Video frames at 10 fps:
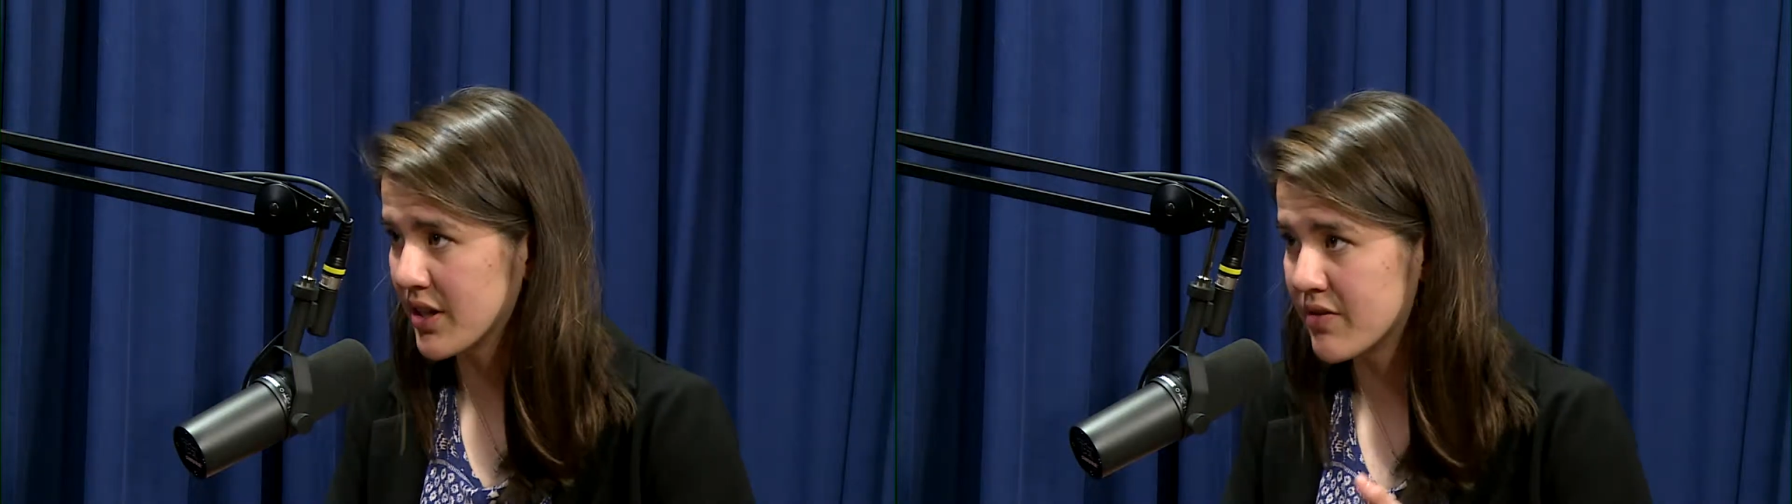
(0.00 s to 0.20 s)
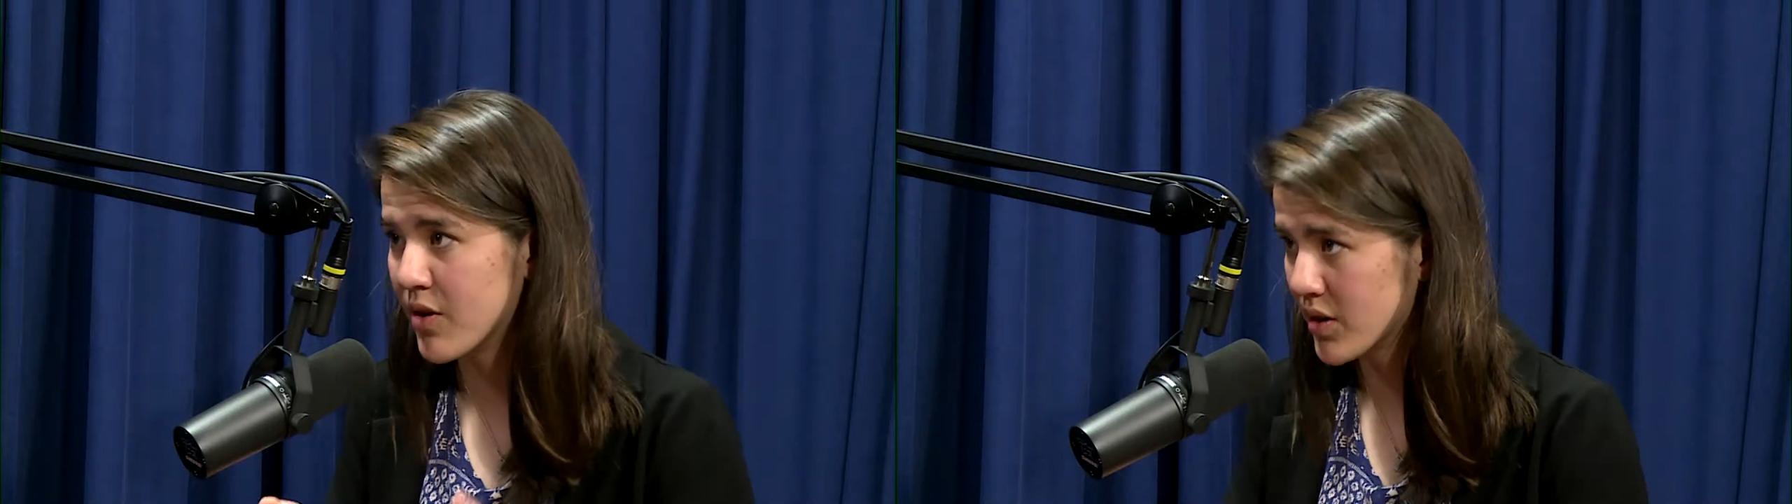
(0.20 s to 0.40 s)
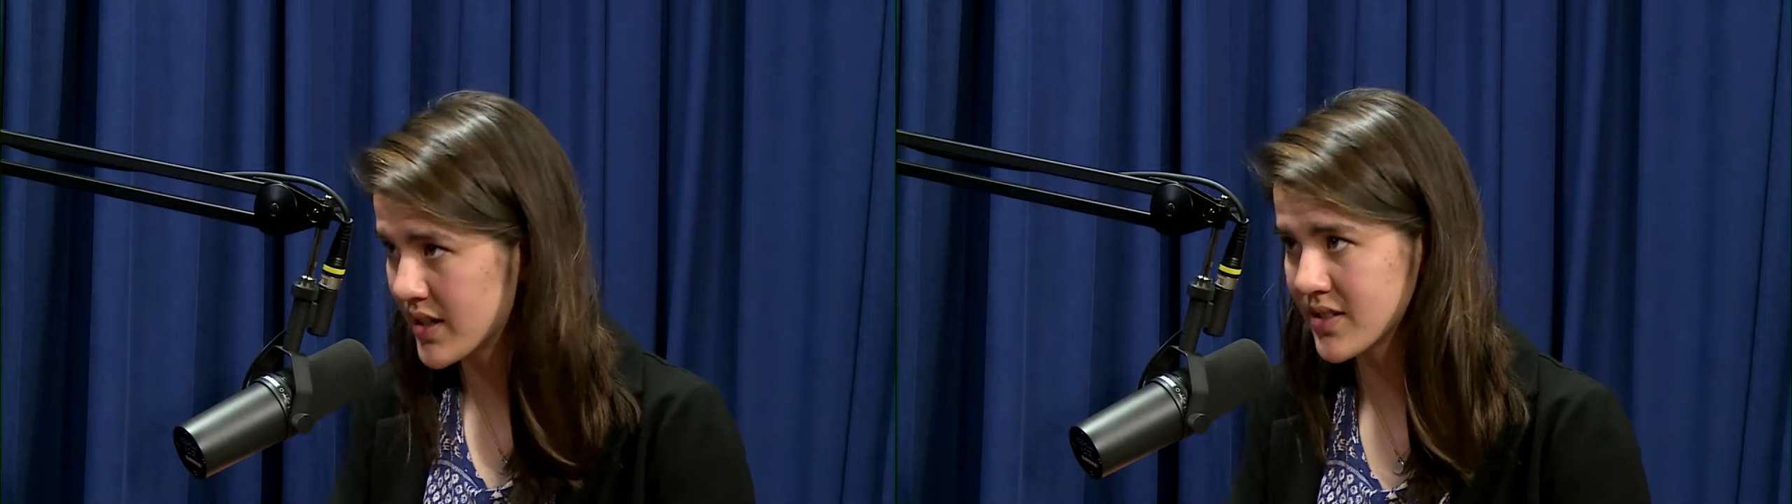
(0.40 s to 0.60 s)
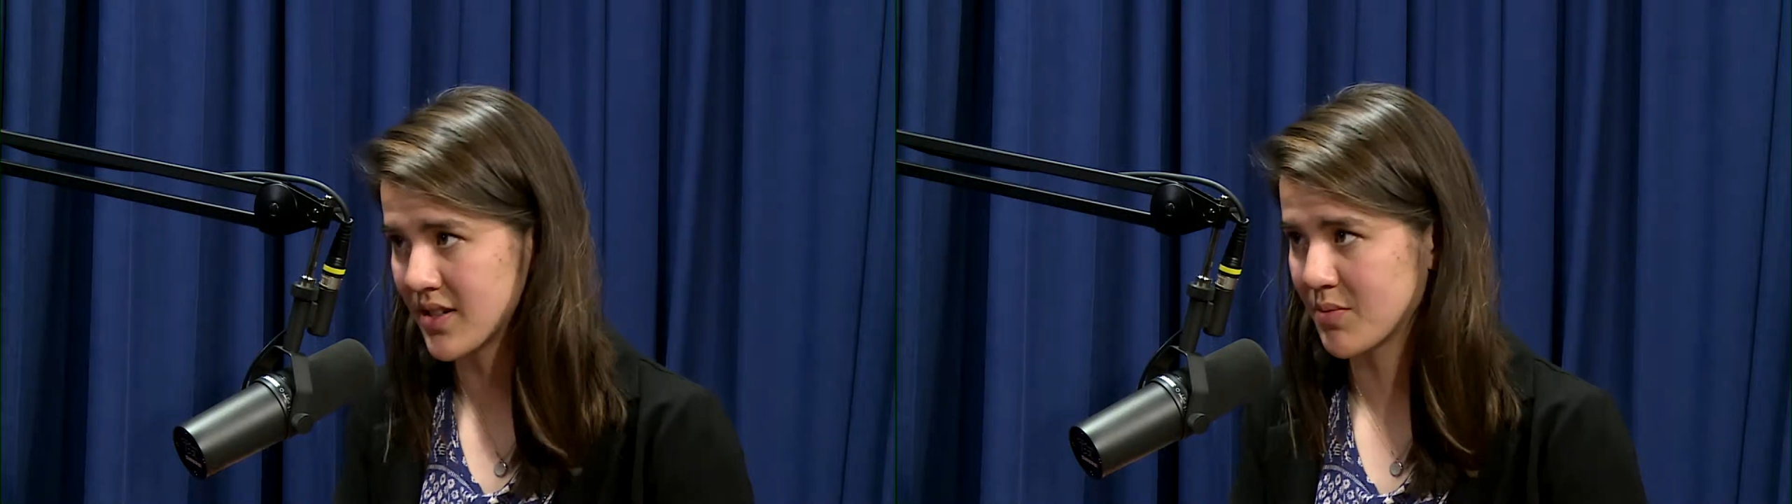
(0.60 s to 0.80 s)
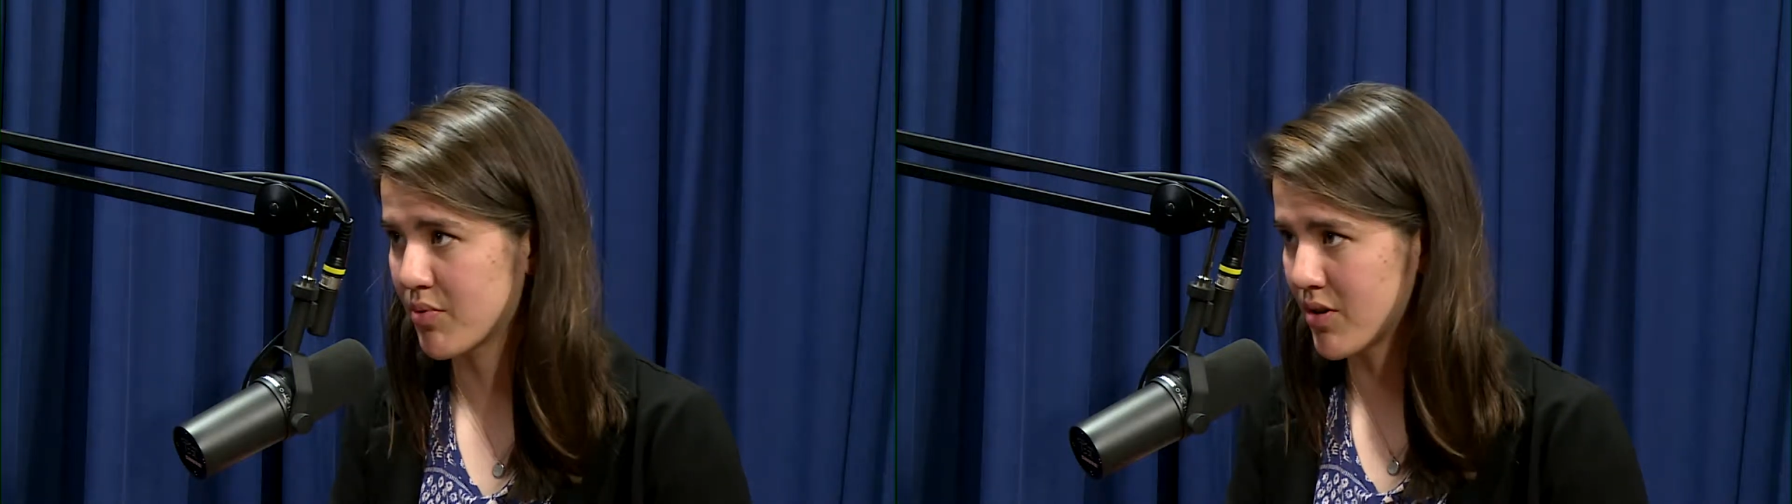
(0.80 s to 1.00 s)
focus on
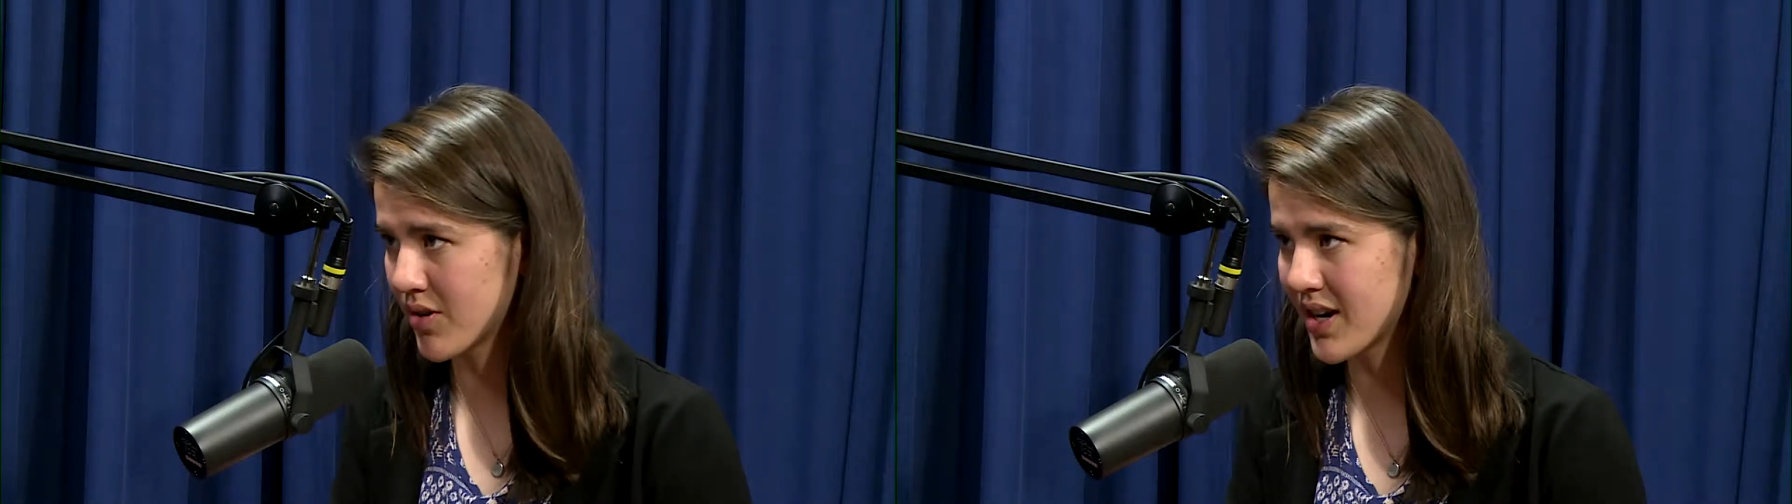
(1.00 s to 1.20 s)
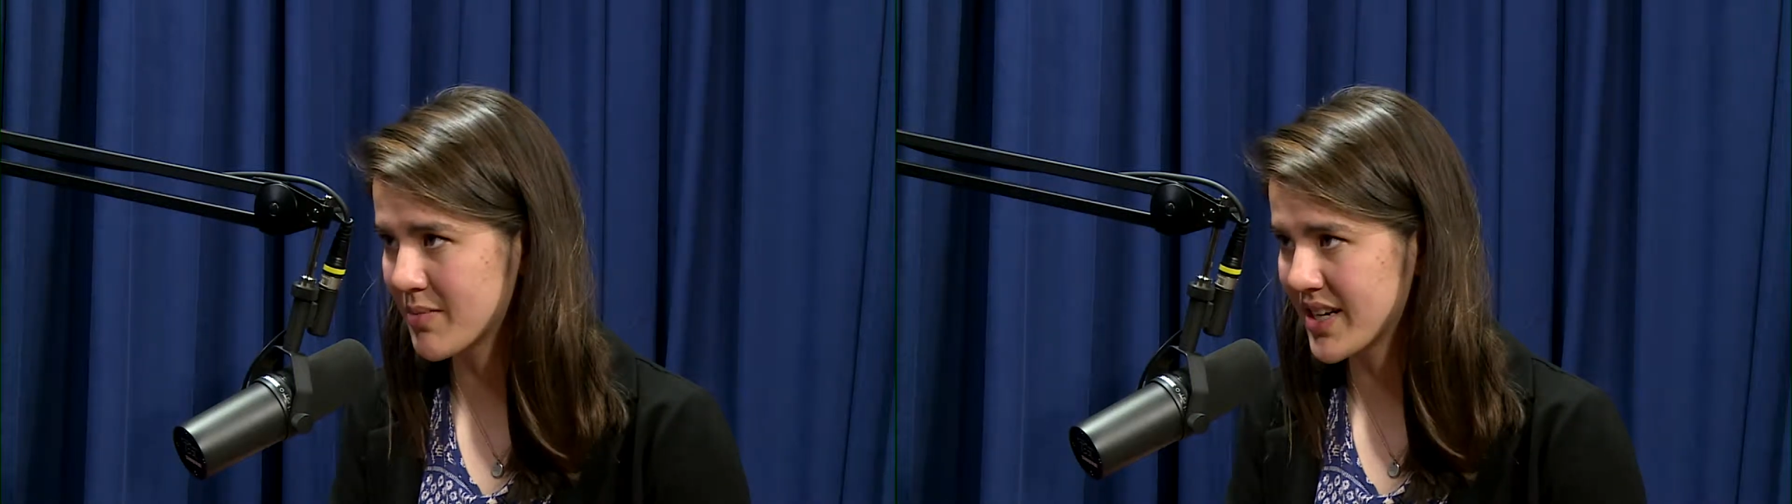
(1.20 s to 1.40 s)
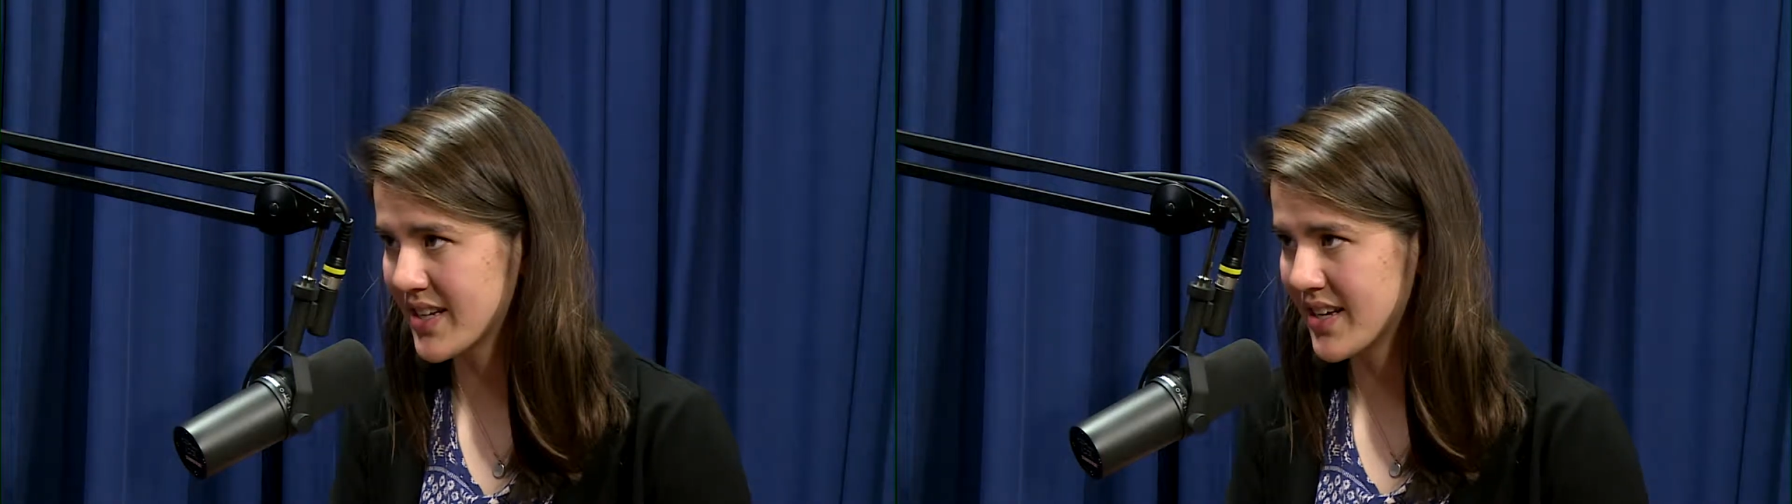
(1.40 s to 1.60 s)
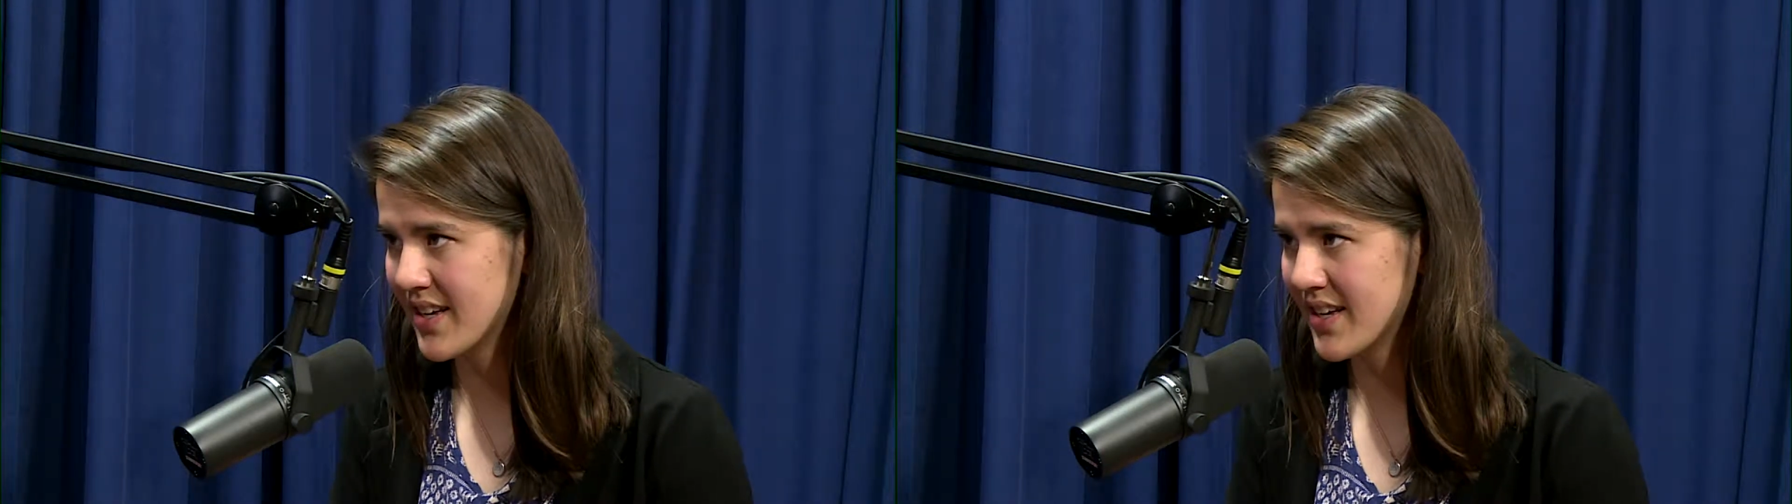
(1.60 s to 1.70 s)
the programming